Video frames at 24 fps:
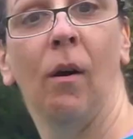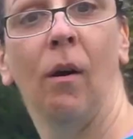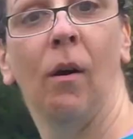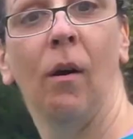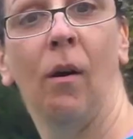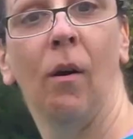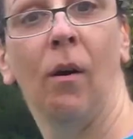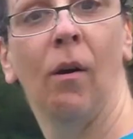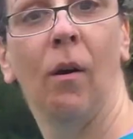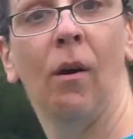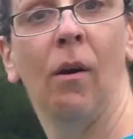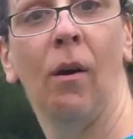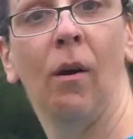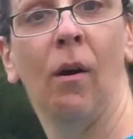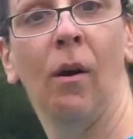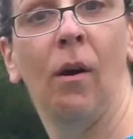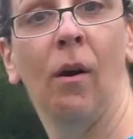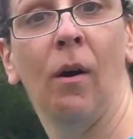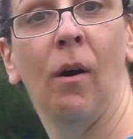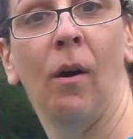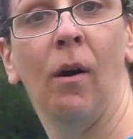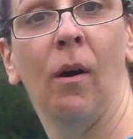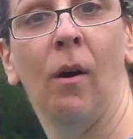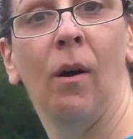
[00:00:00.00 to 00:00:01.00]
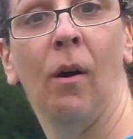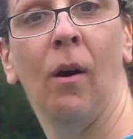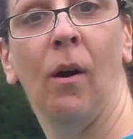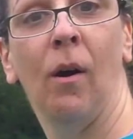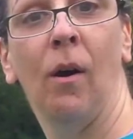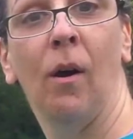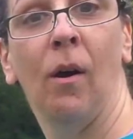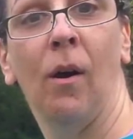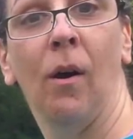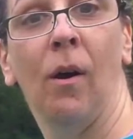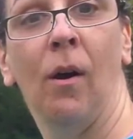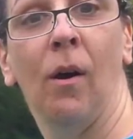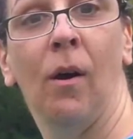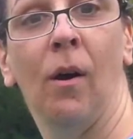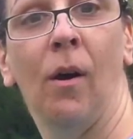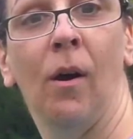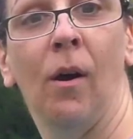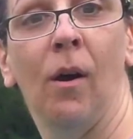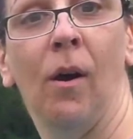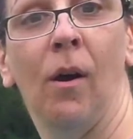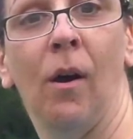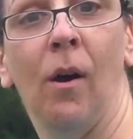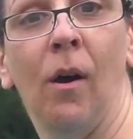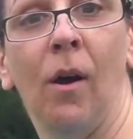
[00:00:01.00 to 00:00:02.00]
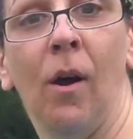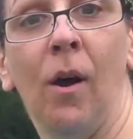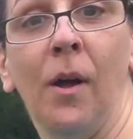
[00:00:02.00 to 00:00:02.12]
(no one is talking)